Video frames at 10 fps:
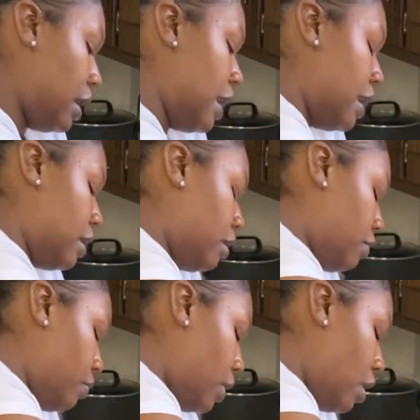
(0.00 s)
And
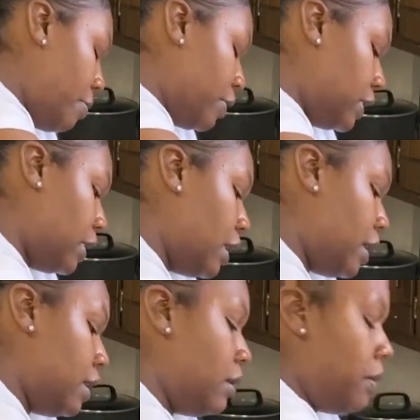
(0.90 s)
we're almost
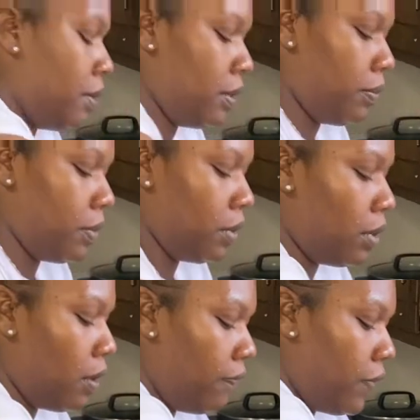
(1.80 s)
done. We're on
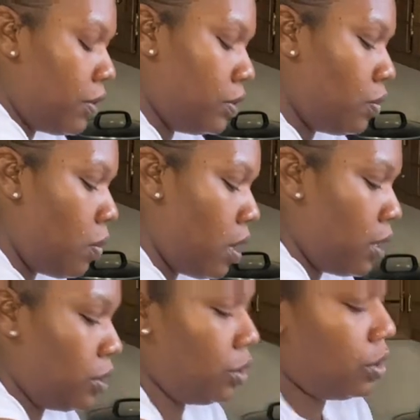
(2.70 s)
our first
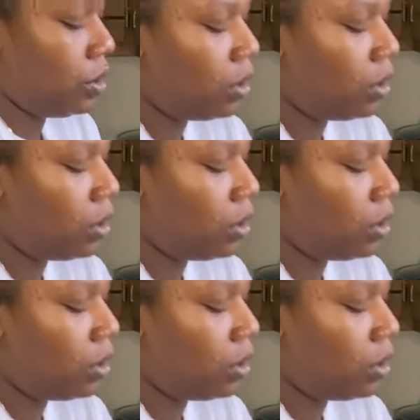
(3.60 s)
wash.